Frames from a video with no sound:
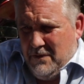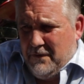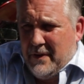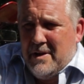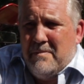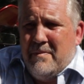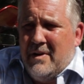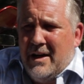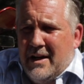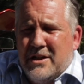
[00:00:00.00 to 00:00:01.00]
for the
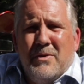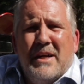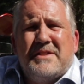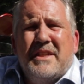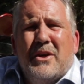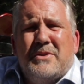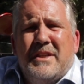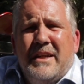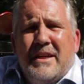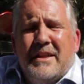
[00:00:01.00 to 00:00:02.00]
US DOT,
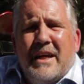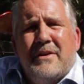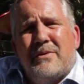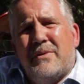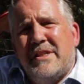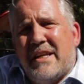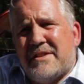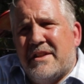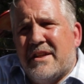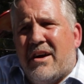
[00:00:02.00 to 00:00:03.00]
they
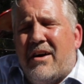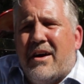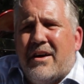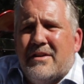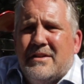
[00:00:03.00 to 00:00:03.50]
retested the car,